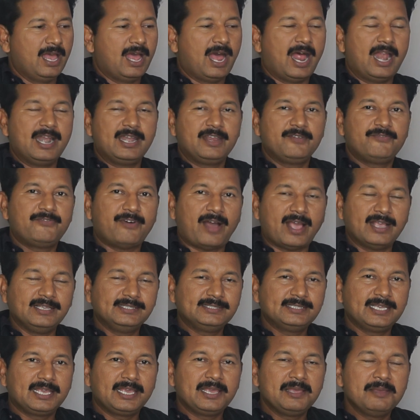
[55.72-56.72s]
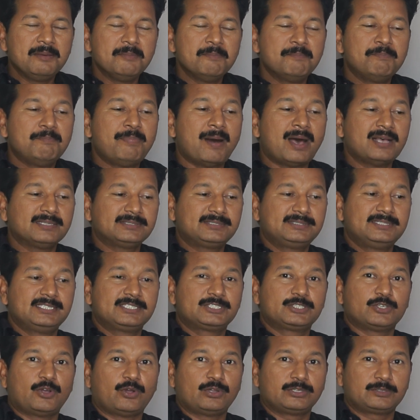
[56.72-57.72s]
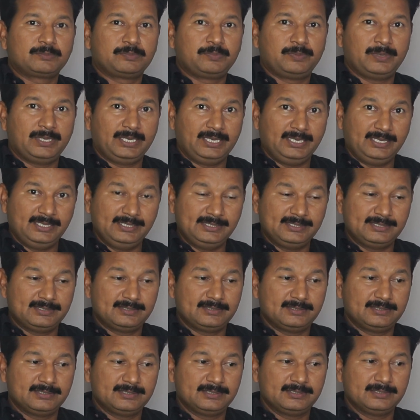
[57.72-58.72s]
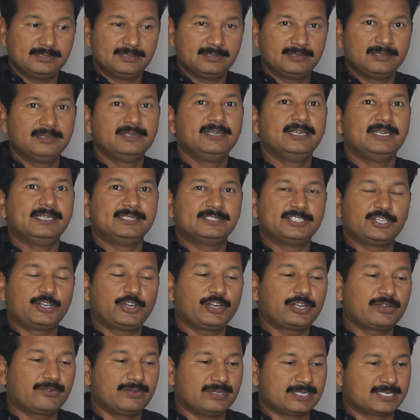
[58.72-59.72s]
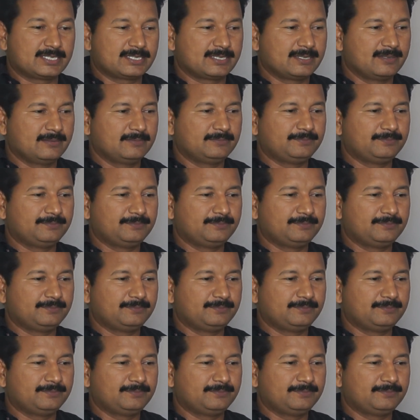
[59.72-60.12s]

and if I say pass the salt please, it's a request.